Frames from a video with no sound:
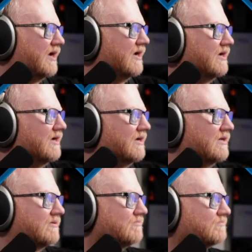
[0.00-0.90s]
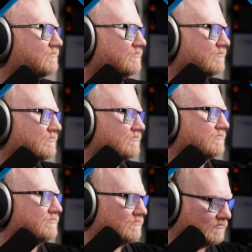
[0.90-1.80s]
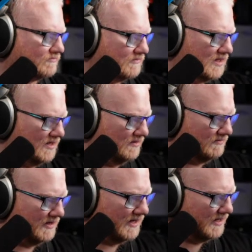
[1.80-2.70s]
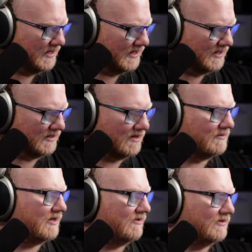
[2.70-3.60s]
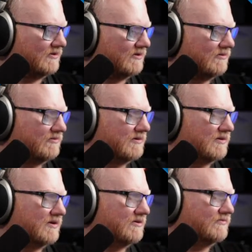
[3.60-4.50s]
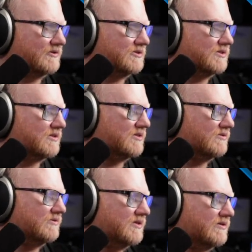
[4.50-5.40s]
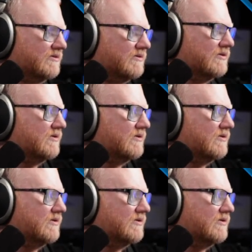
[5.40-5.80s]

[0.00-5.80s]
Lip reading: And let's go ahead and comment out the horizontal version too here.